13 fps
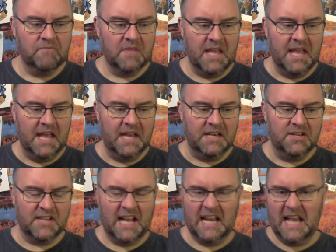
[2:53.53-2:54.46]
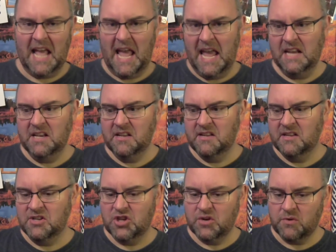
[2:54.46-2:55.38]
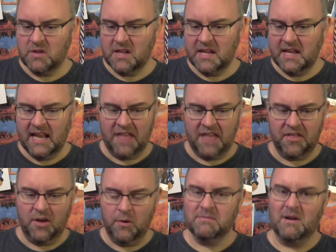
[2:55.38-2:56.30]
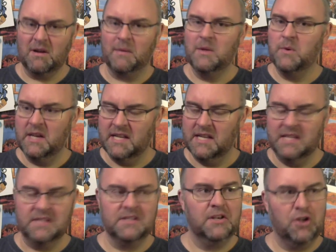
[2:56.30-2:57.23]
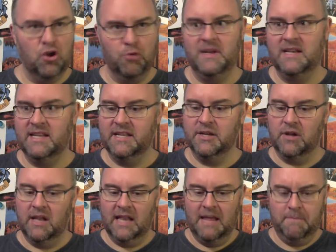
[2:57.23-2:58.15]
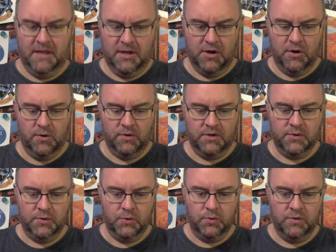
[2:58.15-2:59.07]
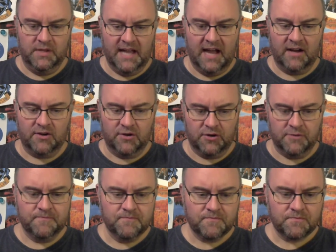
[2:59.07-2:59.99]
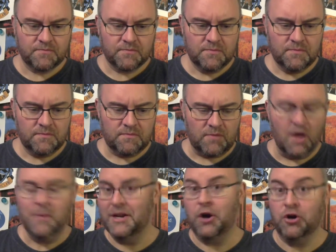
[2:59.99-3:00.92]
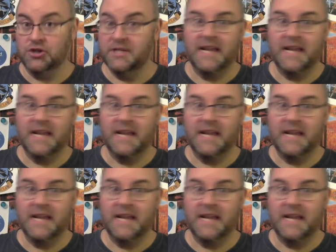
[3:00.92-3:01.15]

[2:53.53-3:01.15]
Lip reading: It just kind of ached generally, and I thought, well, that's probably what it is. No big deal. Let me go to the doctor. I went to urgent